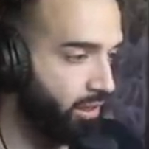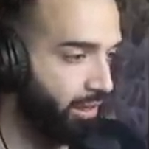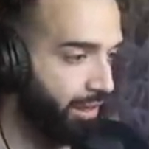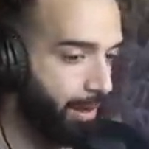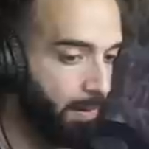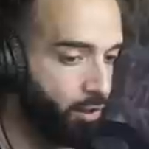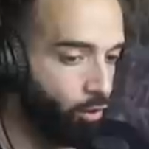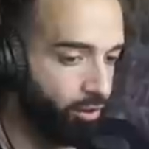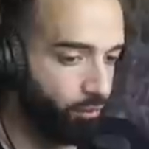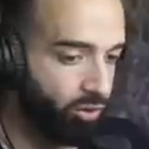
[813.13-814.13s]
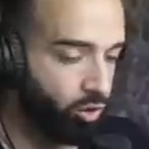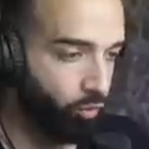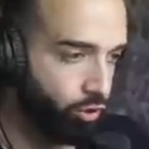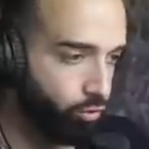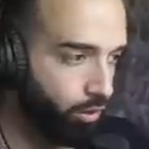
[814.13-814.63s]
uh, no other way to
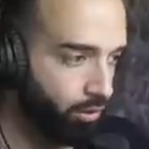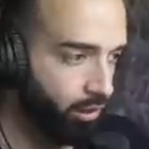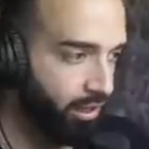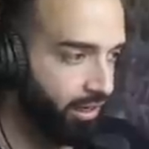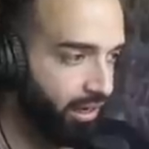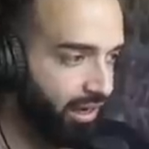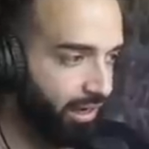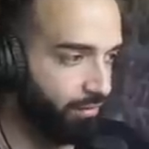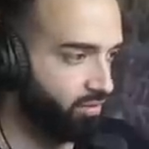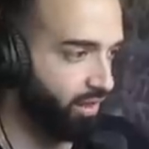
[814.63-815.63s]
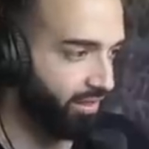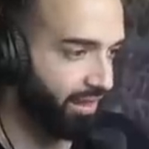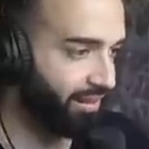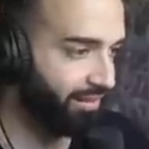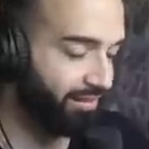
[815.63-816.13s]
ritual uh, th- that
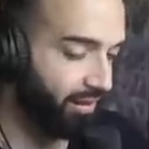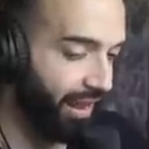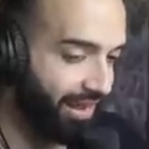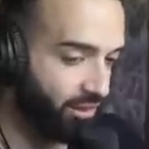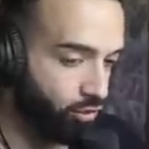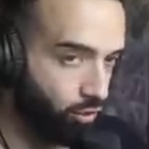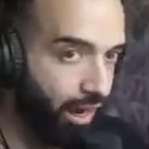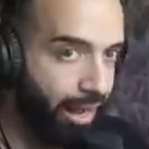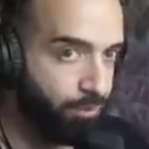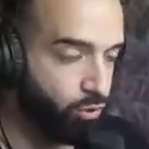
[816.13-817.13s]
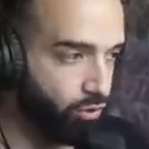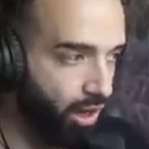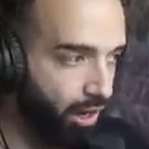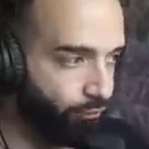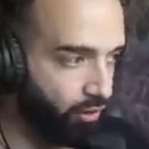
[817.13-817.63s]
hand is absolutely
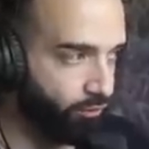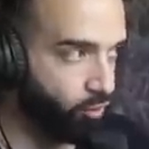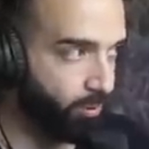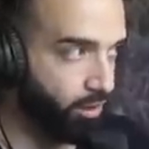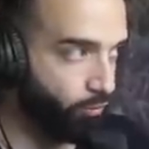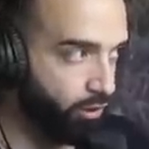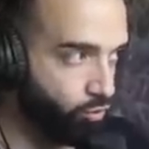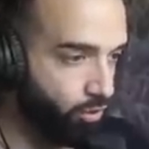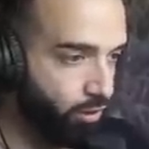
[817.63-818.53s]
awful if you don't play the ritual.